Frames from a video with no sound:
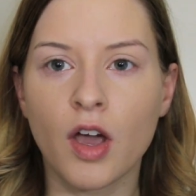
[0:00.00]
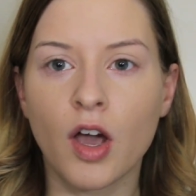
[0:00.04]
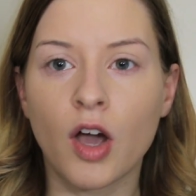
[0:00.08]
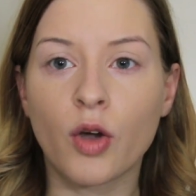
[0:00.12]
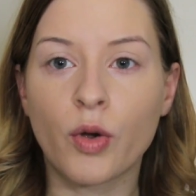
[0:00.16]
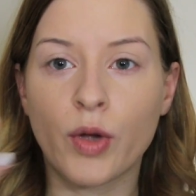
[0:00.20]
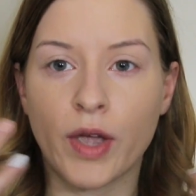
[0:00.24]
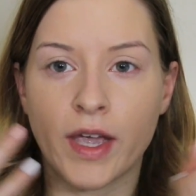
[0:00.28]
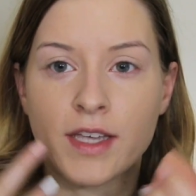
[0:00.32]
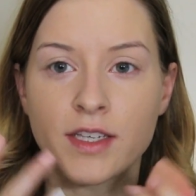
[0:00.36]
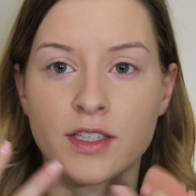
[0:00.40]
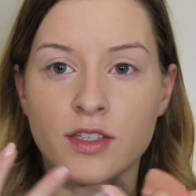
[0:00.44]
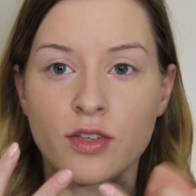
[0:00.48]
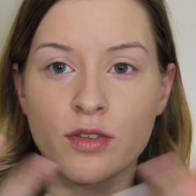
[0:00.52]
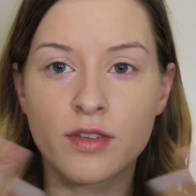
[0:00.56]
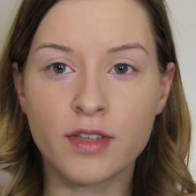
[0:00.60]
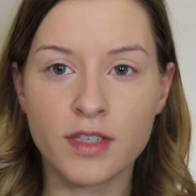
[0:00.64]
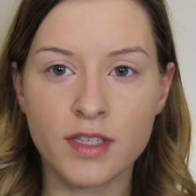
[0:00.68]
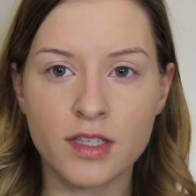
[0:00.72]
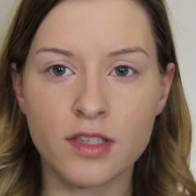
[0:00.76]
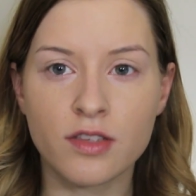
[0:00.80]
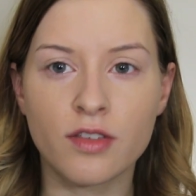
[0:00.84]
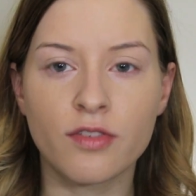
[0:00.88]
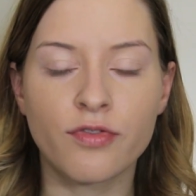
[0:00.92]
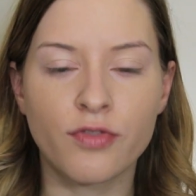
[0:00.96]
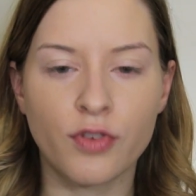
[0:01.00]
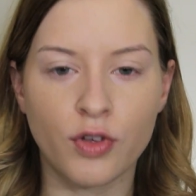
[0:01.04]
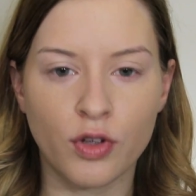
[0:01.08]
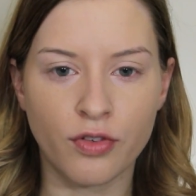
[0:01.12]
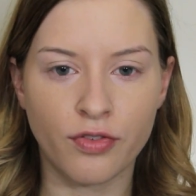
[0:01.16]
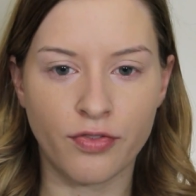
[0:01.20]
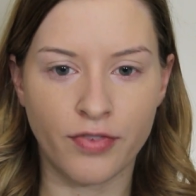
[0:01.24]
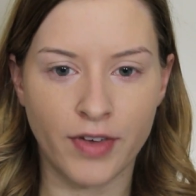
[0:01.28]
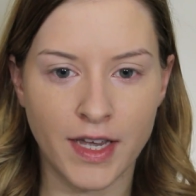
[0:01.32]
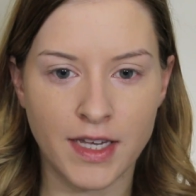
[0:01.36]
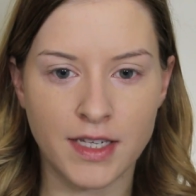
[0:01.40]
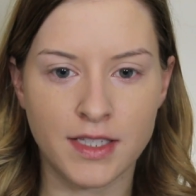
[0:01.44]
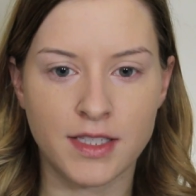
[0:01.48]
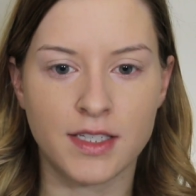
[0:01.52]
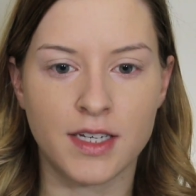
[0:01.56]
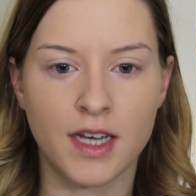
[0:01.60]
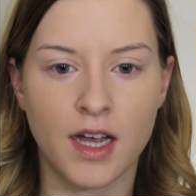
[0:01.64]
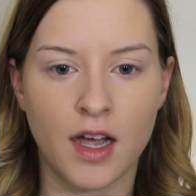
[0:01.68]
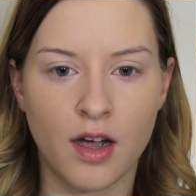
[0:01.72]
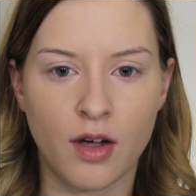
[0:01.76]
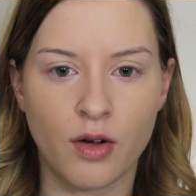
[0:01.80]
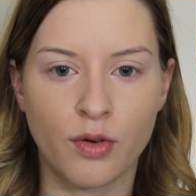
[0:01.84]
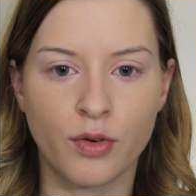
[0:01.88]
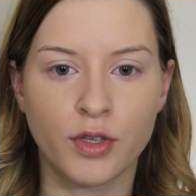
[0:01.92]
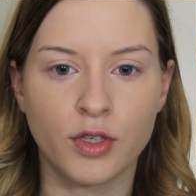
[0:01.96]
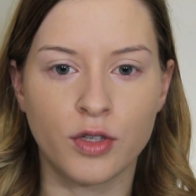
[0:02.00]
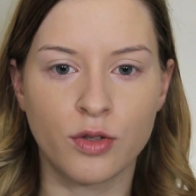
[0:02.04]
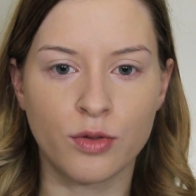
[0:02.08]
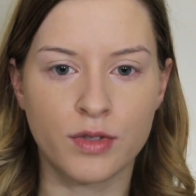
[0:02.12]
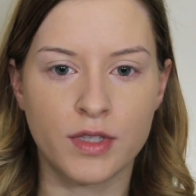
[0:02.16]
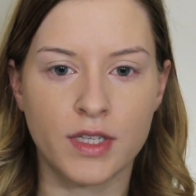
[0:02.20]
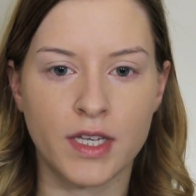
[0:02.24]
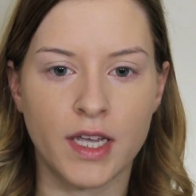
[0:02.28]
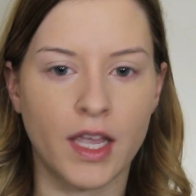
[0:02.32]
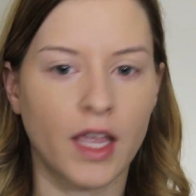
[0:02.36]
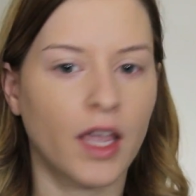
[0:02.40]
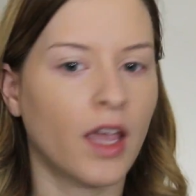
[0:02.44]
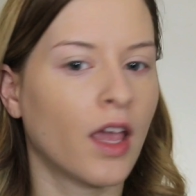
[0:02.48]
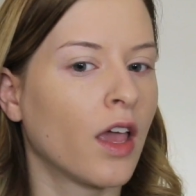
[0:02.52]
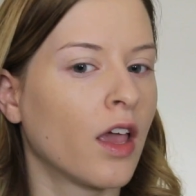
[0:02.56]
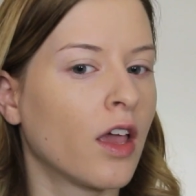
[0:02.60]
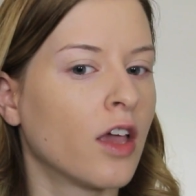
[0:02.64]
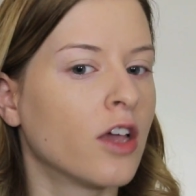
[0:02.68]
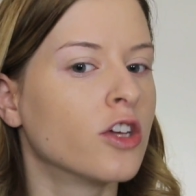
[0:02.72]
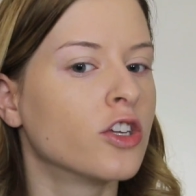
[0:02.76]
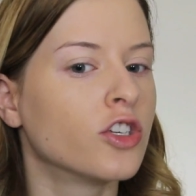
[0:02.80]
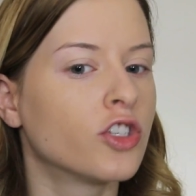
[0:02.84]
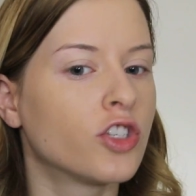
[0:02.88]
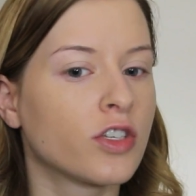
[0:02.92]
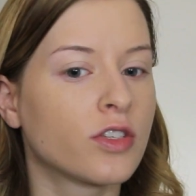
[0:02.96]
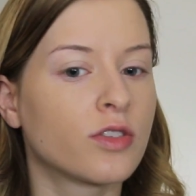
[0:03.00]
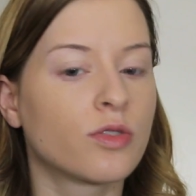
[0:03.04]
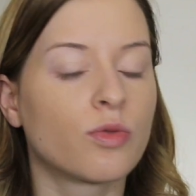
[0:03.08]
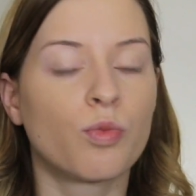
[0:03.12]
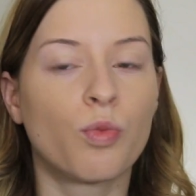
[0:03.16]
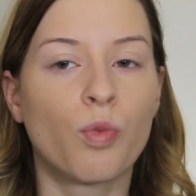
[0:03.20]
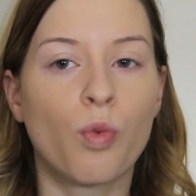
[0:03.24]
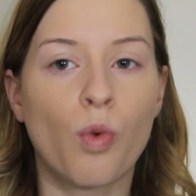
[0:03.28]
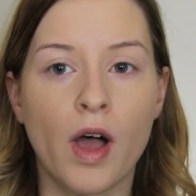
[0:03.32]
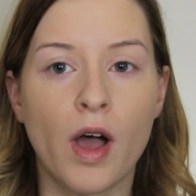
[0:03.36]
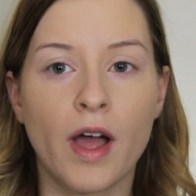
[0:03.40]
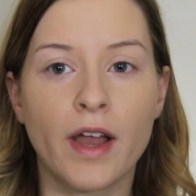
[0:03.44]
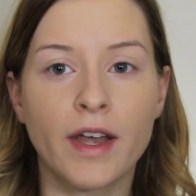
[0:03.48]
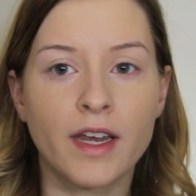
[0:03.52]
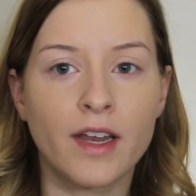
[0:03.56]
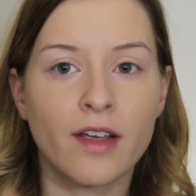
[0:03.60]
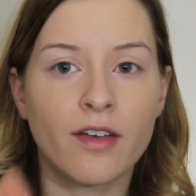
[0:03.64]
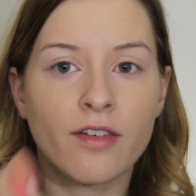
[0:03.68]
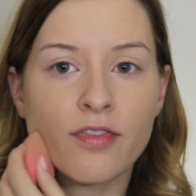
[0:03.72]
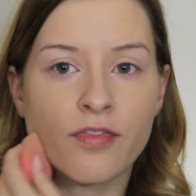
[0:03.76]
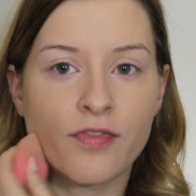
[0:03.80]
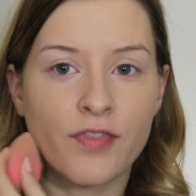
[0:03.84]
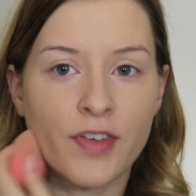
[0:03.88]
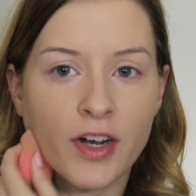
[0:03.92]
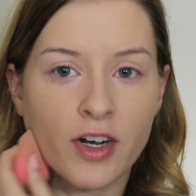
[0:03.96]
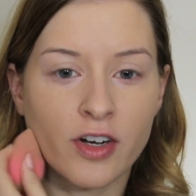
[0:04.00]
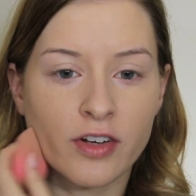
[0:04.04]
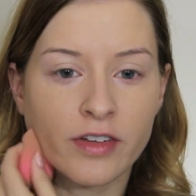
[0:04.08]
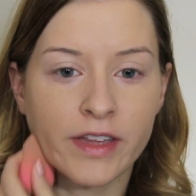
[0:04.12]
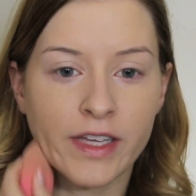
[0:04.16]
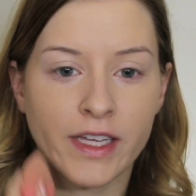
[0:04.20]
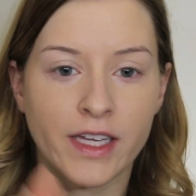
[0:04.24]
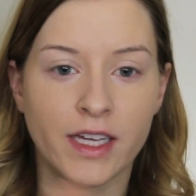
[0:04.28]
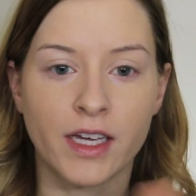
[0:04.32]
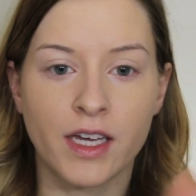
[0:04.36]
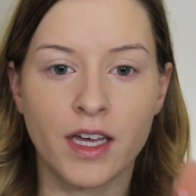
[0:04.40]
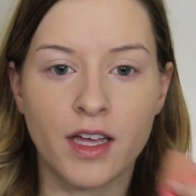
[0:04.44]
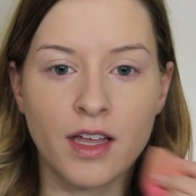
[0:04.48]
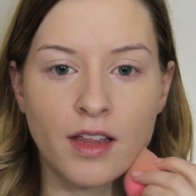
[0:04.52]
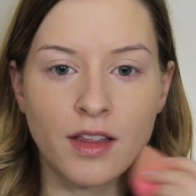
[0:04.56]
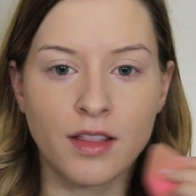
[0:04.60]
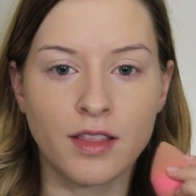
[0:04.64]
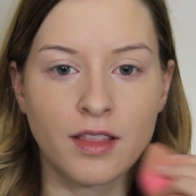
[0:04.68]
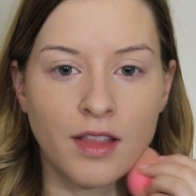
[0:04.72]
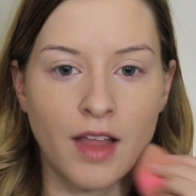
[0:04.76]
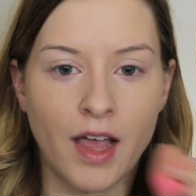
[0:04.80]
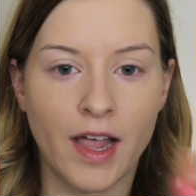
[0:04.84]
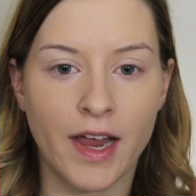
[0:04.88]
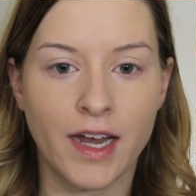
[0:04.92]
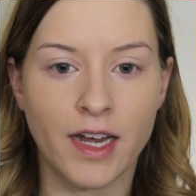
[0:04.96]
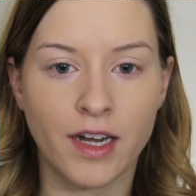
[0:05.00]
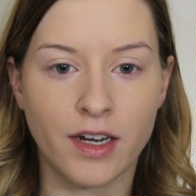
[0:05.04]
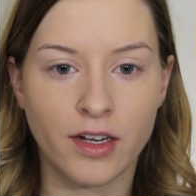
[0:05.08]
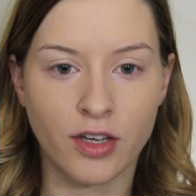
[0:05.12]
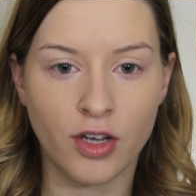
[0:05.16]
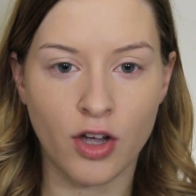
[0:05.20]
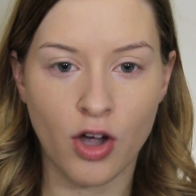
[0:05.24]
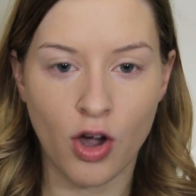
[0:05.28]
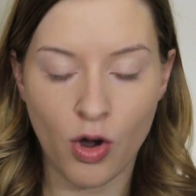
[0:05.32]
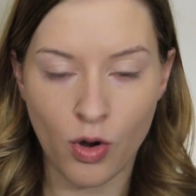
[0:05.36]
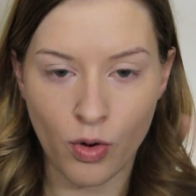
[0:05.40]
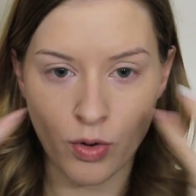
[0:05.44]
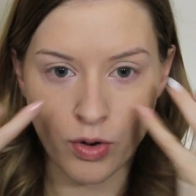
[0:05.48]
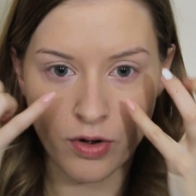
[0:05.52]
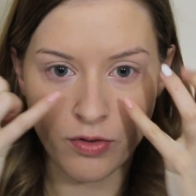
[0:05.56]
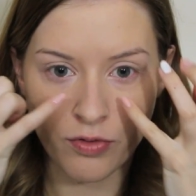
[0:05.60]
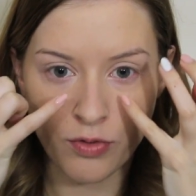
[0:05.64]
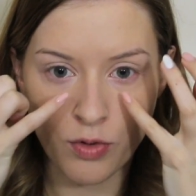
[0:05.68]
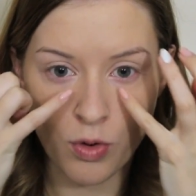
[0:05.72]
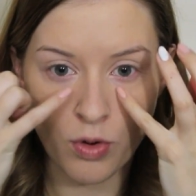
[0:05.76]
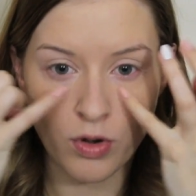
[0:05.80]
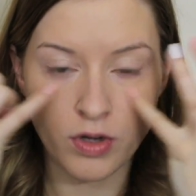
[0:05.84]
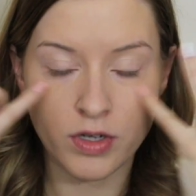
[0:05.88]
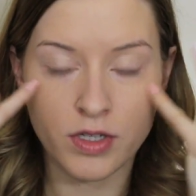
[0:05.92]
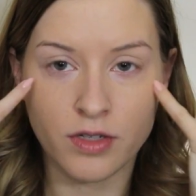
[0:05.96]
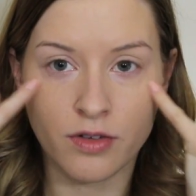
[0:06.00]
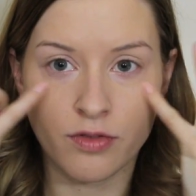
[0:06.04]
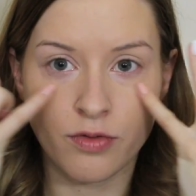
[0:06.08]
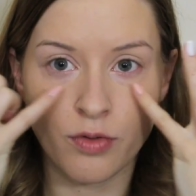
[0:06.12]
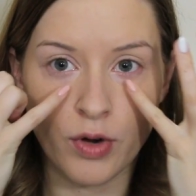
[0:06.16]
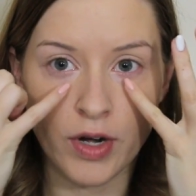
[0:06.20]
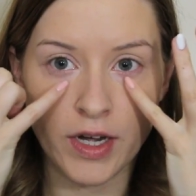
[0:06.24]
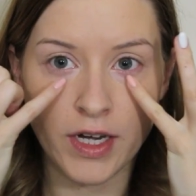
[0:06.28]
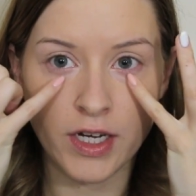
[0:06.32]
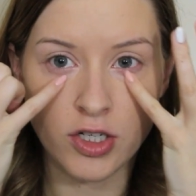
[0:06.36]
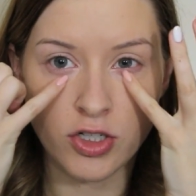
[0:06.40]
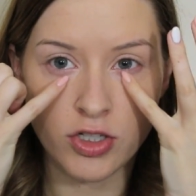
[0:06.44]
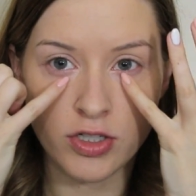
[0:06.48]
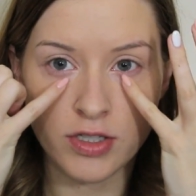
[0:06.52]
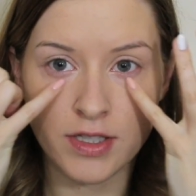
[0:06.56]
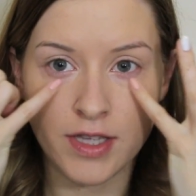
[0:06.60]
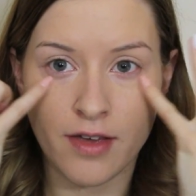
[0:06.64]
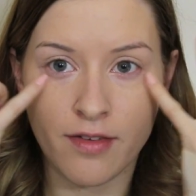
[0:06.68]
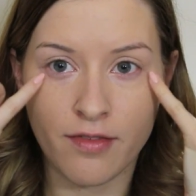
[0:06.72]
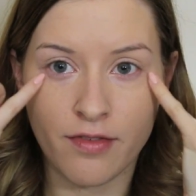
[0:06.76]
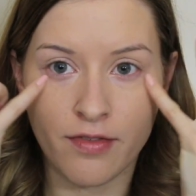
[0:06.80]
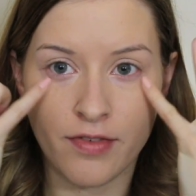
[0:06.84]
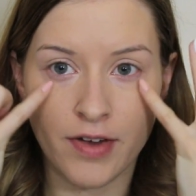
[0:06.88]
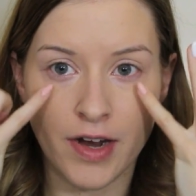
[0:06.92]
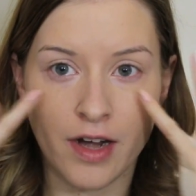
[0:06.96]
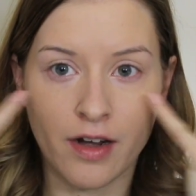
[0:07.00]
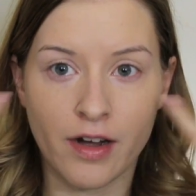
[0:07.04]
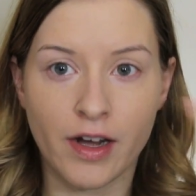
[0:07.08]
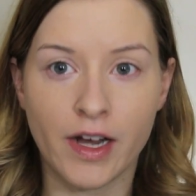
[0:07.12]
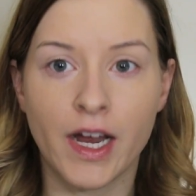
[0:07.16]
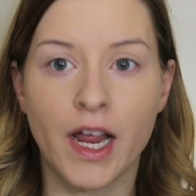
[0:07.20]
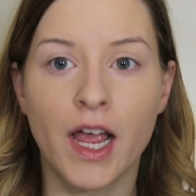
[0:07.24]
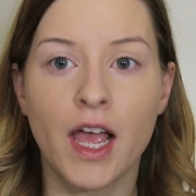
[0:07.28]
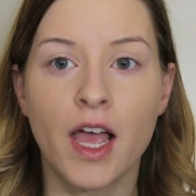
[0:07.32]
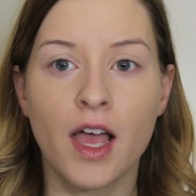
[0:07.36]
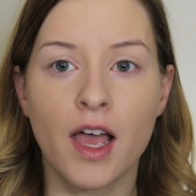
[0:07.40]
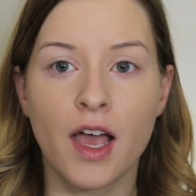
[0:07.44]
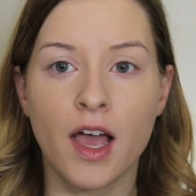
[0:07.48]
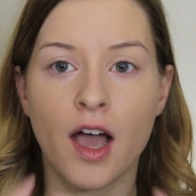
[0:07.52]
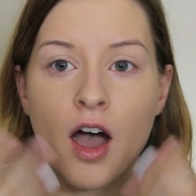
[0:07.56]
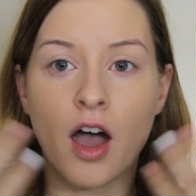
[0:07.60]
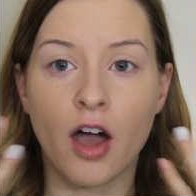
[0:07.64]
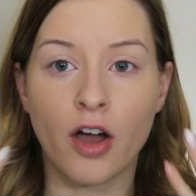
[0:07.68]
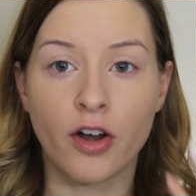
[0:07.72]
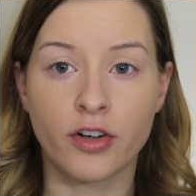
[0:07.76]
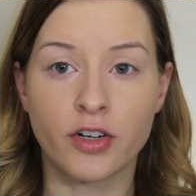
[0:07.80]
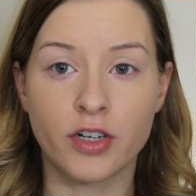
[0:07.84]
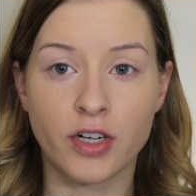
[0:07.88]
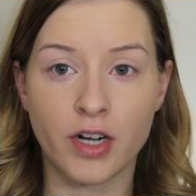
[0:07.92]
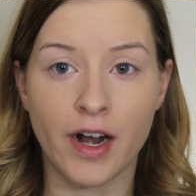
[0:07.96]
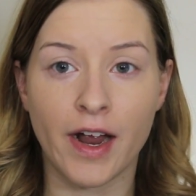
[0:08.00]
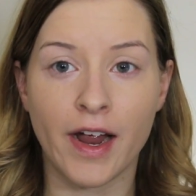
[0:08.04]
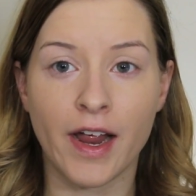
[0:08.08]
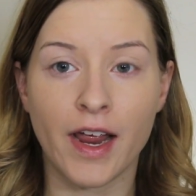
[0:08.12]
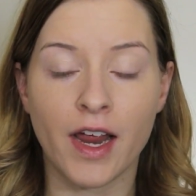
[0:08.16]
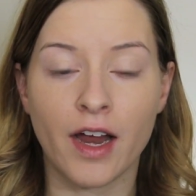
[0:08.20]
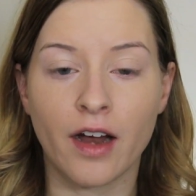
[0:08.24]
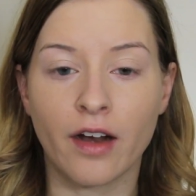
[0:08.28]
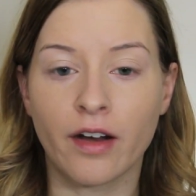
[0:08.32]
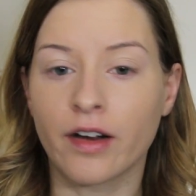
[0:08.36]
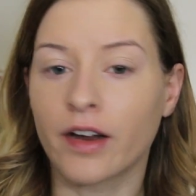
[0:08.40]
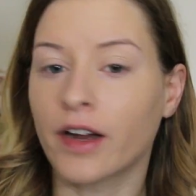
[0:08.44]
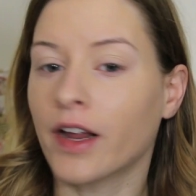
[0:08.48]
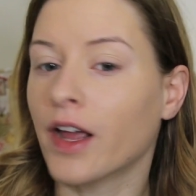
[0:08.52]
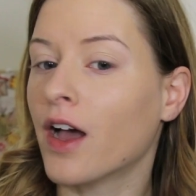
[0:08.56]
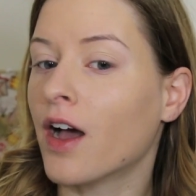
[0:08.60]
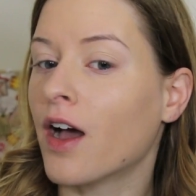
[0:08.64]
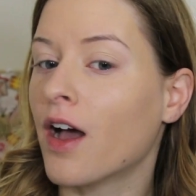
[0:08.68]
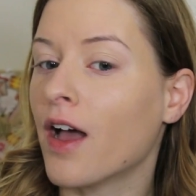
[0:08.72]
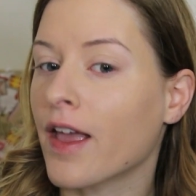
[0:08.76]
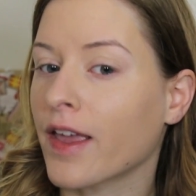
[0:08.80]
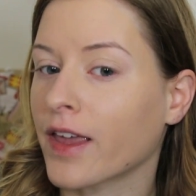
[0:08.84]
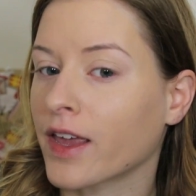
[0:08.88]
Okay, so this is the full face now, using just one fairly light coat, of course avoiding just that very under eye area,